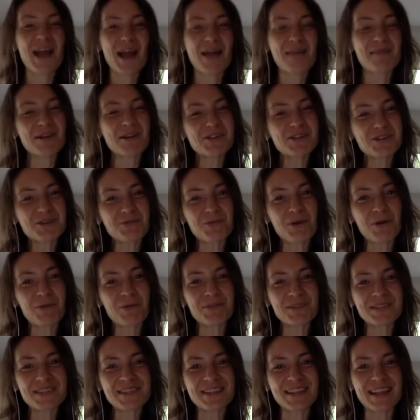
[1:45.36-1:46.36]
not sure what
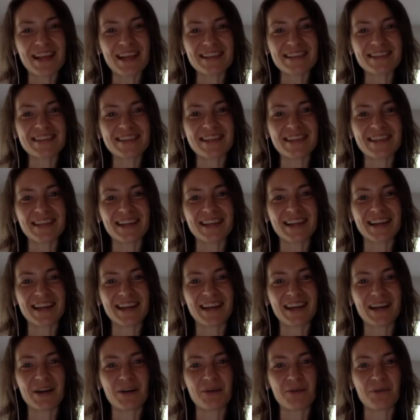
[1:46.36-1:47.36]
was the last thing
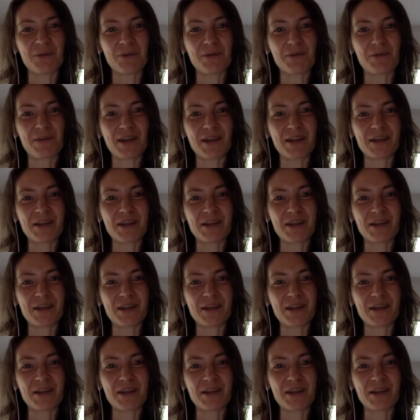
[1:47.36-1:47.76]
we ran